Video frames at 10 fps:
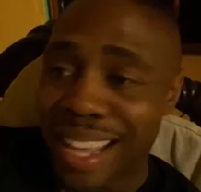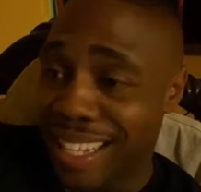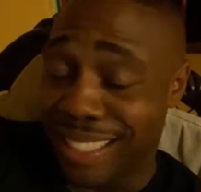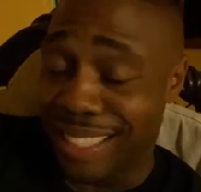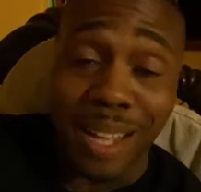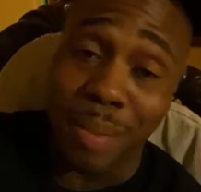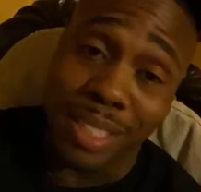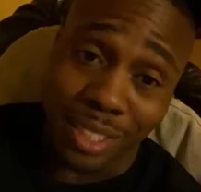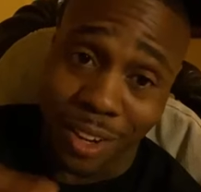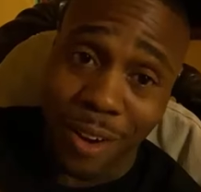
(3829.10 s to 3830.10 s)

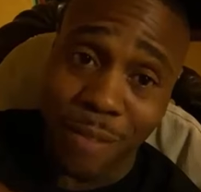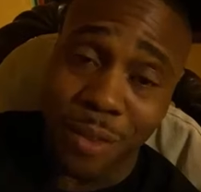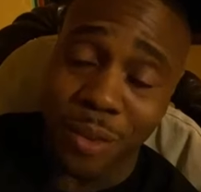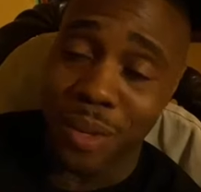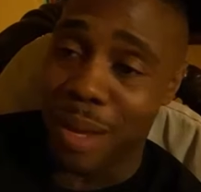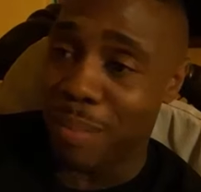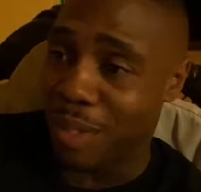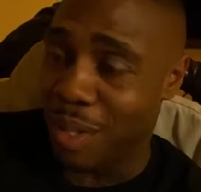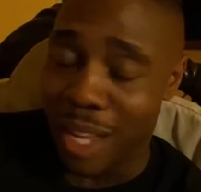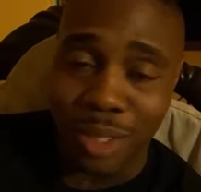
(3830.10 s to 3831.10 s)
It's a curfew now, but
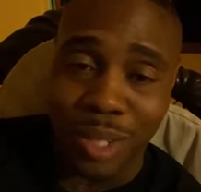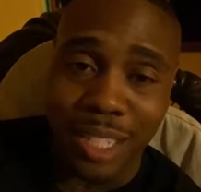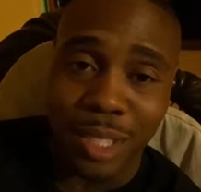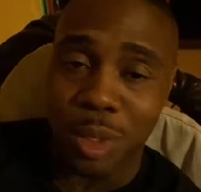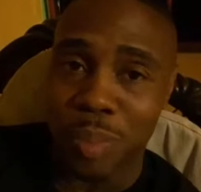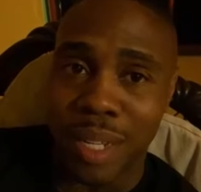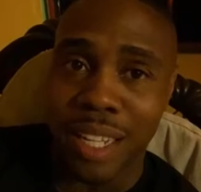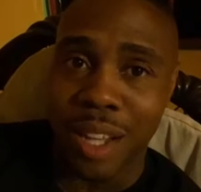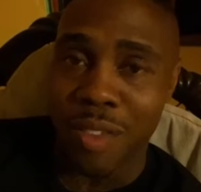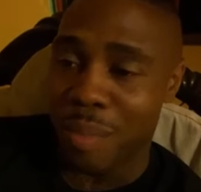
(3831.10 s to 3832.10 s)
I ain't trying to disrespect
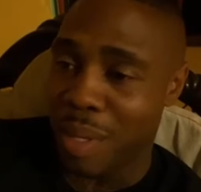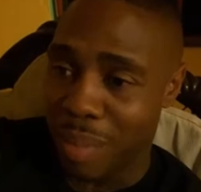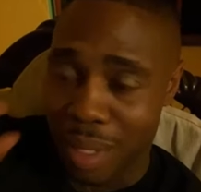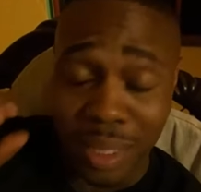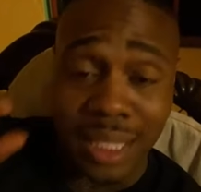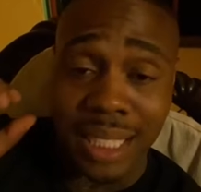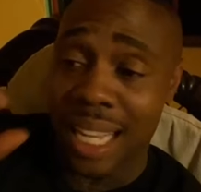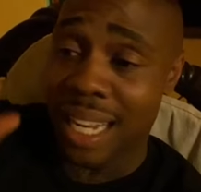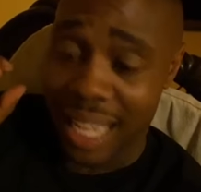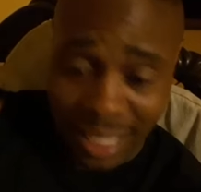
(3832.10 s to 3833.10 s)
the government. But I'm just
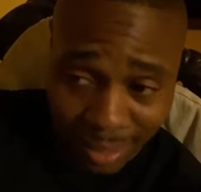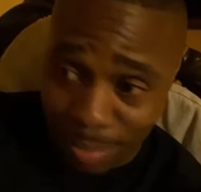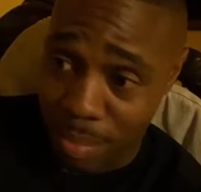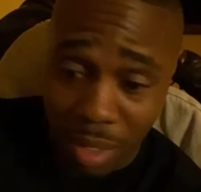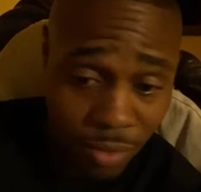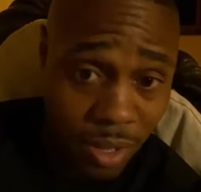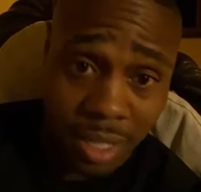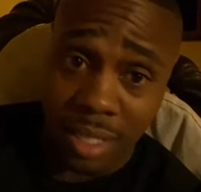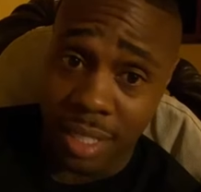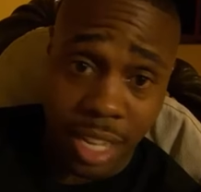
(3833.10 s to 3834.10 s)
saying, like, it's
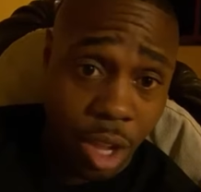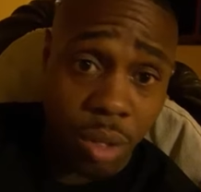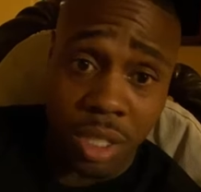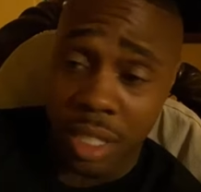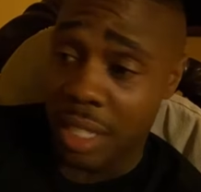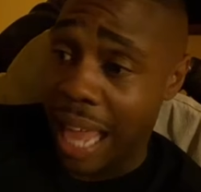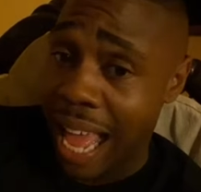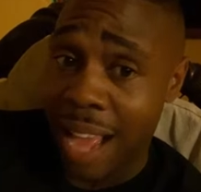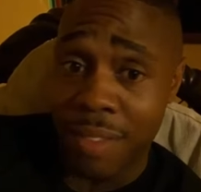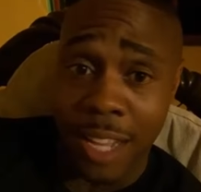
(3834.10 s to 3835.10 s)
motherfuckers. The energy is
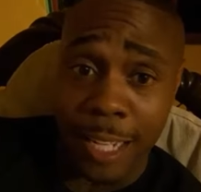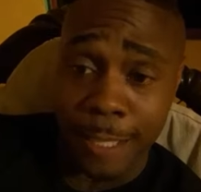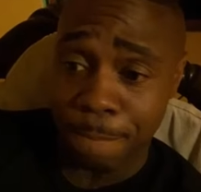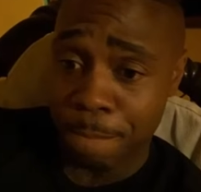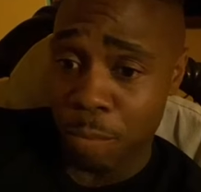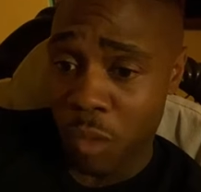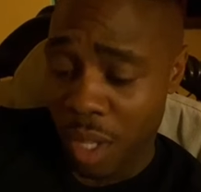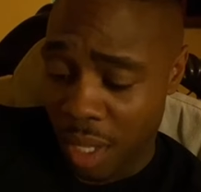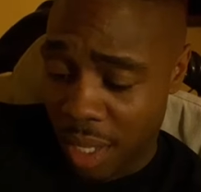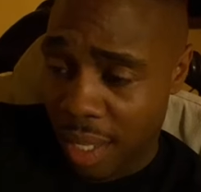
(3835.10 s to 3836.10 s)
live now.
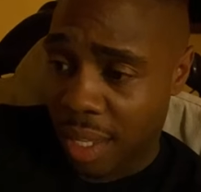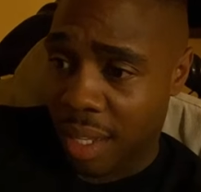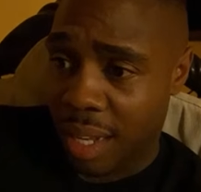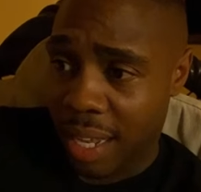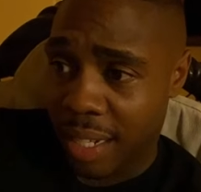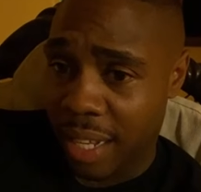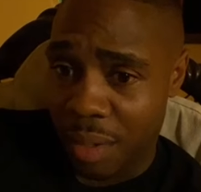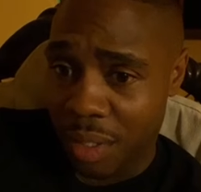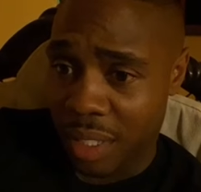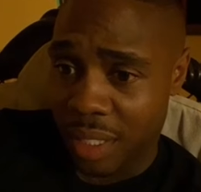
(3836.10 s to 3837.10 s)
Like the
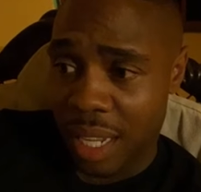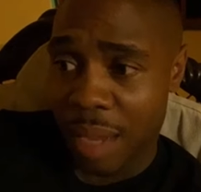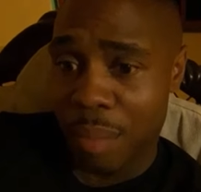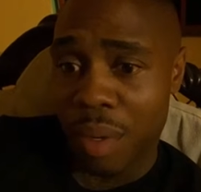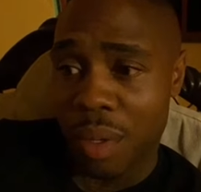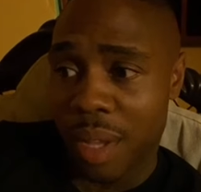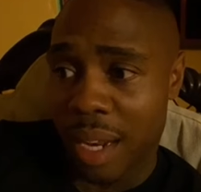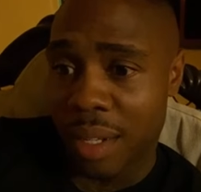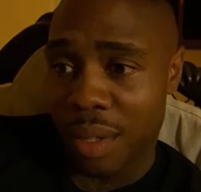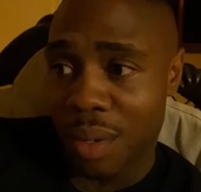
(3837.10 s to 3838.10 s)
energy is like, bro, you
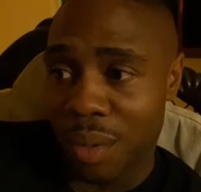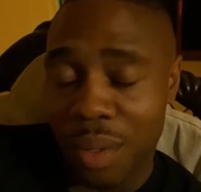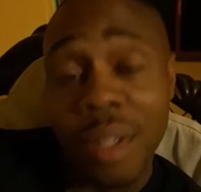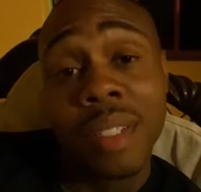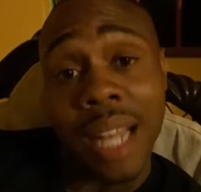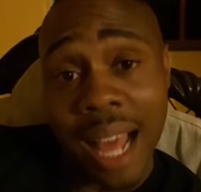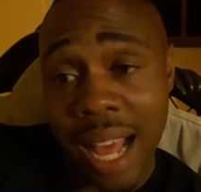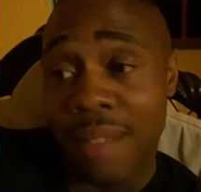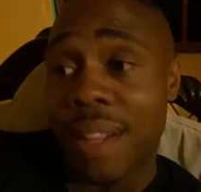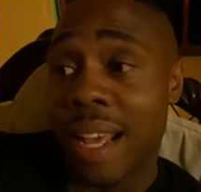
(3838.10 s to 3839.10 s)
gotta, it's
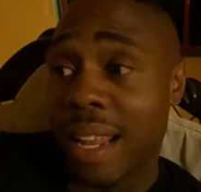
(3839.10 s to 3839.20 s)
live now,